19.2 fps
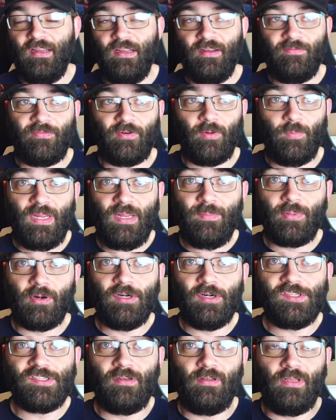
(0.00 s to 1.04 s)
For me
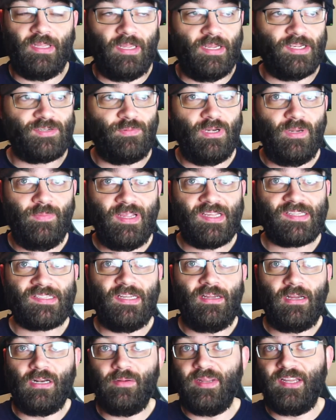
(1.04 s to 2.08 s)
personally, it's going to be a
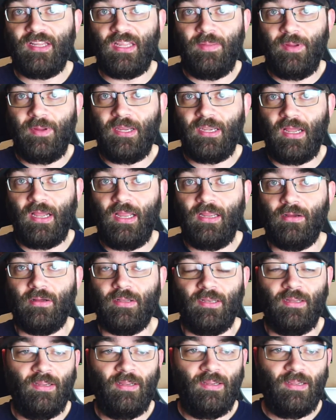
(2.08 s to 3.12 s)
site I'm going to be keeping an eye
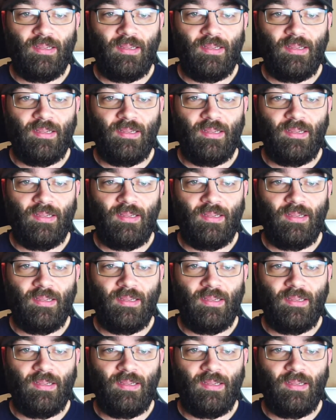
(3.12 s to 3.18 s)
on.